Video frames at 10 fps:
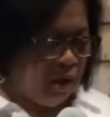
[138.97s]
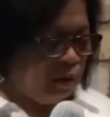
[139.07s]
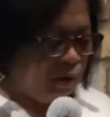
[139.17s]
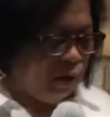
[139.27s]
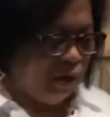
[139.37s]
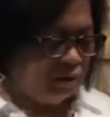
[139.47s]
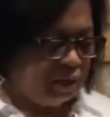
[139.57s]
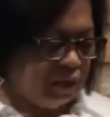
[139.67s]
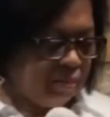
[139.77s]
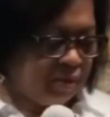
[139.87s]
Lord.
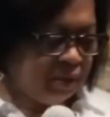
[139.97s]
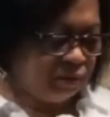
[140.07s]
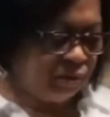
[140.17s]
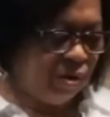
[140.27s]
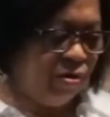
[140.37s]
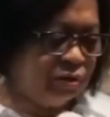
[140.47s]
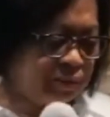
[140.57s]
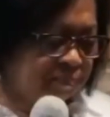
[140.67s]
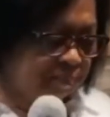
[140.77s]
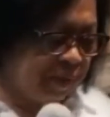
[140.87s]
Even those
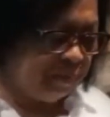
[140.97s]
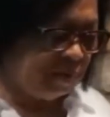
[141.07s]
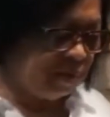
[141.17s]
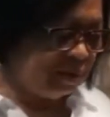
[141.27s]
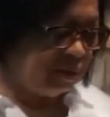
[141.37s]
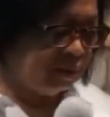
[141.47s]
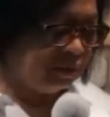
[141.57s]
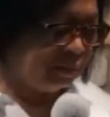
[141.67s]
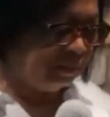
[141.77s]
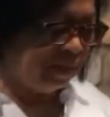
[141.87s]
people, their
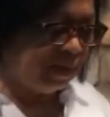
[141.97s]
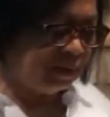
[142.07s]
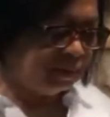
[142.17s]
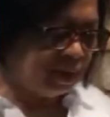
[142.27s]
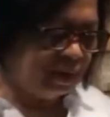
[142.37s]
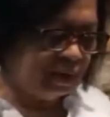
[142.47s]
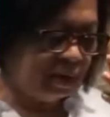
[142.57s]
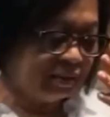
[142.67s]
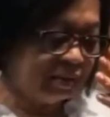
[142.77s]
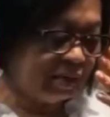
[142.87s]
spirits are
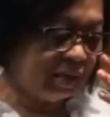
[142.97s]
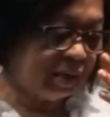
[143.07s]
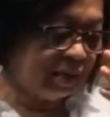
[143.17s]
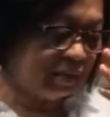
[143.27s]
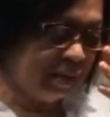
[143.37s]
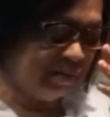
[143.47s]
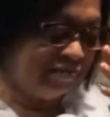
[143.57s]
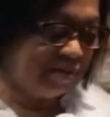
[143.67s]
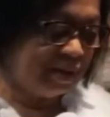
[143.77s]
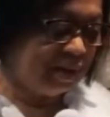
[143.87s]
not here, let them
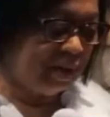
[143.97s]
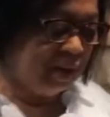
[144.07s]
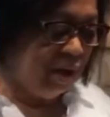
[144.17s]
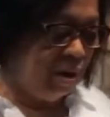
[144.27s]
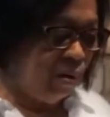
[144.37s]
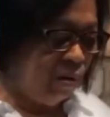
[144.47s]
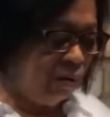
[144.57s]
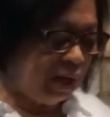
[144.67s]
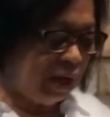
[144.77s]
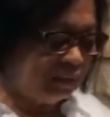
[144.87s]
feel, oh
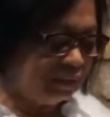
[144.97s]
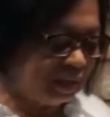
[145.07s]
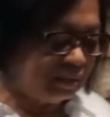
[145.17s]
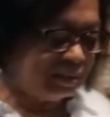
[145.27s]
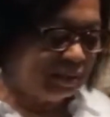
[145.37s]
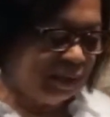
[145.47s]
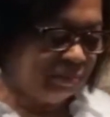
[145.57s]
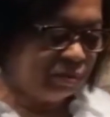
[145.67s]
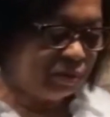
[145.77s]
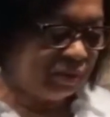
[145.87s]
God, touch
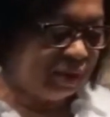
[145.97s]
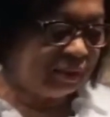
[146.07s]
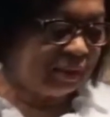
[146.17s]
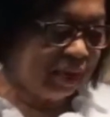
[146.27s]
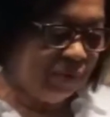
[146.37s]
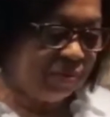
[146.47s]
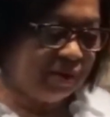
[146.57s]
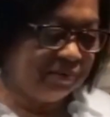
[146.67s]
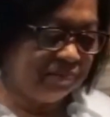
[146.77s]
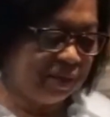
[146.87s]
them, so that they
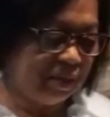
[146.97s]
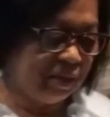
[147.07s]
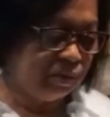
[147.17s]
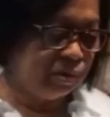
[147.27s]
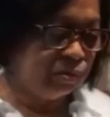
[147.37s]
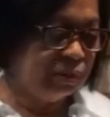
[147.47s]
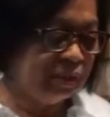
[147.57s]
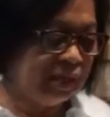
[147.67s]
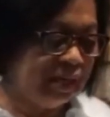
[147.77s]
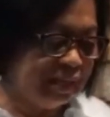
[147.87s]
will feel you
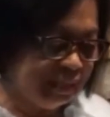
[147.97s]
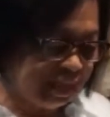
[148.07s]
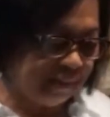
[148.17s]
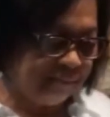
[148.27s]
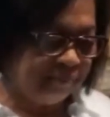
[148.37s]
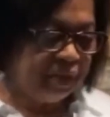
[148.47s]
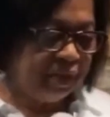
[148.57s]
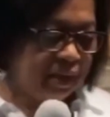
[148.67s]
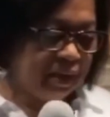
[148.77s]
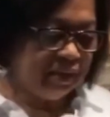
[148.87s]
need them
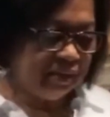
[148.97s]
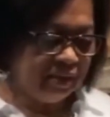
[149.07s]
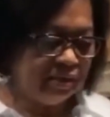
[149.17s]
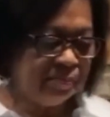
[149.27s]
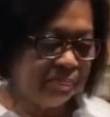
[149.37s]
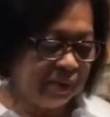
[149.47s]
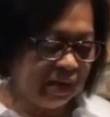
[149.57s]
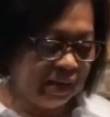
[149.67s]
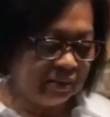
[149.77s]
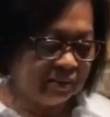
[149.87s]
in this
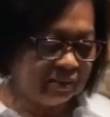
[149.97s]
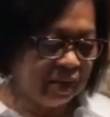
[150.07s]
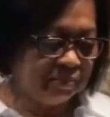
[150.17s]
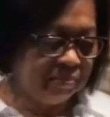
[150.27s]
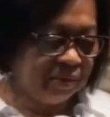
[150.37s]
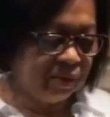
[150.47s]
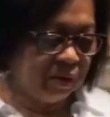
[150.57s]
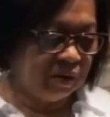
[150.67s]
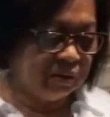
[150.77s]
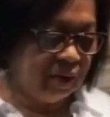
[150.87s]
place, not
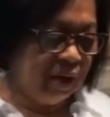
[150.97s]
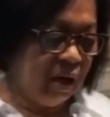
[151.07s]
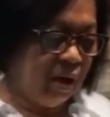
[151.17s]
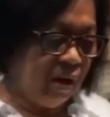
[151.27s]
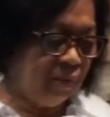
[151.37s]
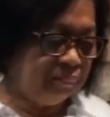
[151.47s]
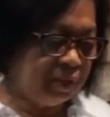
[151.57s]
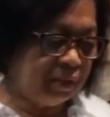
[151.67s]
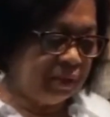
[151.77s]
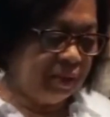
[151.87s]
because of
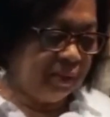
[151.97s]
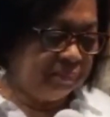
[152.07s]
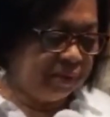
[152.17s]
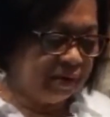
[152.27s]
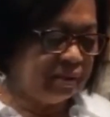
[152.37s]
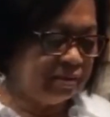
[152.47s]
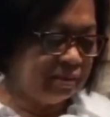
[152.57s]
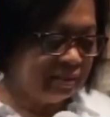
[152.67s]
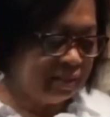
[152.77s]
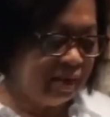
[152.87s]
their
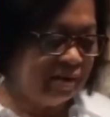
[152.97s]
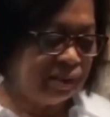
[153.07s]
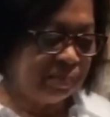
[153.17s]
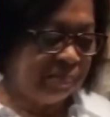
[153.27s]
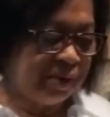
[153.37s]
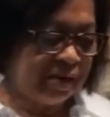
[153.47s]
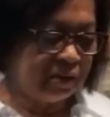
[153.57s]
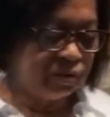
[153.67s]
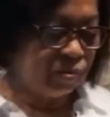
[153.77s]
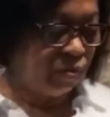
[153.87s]
presence, their
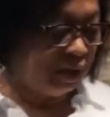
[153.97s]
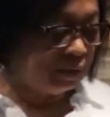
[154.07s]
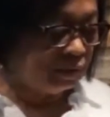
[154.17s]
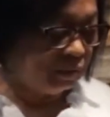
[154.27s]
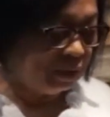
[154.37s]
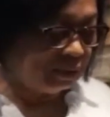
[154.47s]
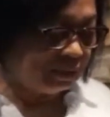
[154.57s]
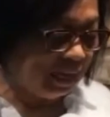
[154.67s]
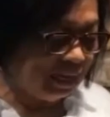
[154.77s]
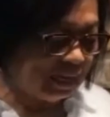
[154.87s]
spirit, so that
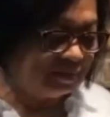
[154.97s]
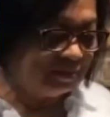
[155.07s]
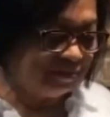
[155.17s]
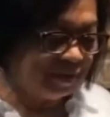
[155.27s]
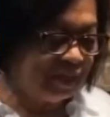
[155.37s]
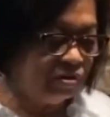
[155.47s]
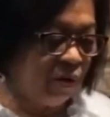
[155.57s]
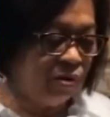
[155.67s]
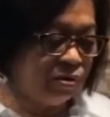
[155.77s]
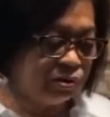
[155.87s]
they can feed
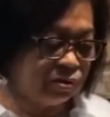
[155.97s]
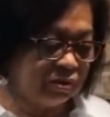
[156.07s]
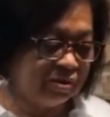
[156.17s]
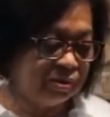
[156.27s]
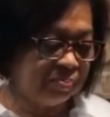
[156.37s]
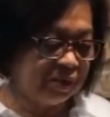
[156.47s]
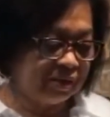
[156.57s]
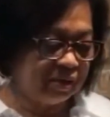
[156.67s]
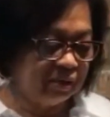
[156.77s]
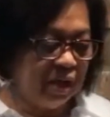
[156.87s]
also their
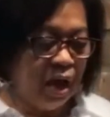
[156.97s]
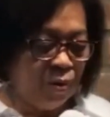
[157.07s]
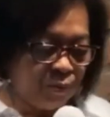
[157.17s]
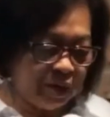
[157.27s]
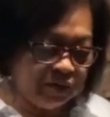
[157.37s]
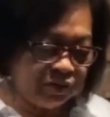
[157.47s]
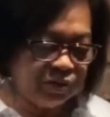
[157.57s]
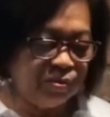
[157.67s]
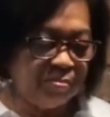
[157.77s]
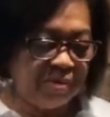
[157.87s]
spirit with
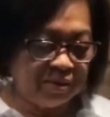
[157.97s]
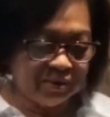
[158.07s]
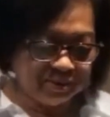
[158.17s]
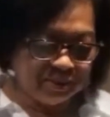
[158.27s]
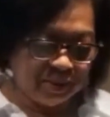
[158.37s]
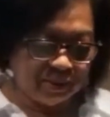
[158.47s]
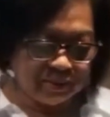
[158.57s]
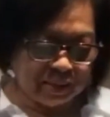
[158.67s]
your messages.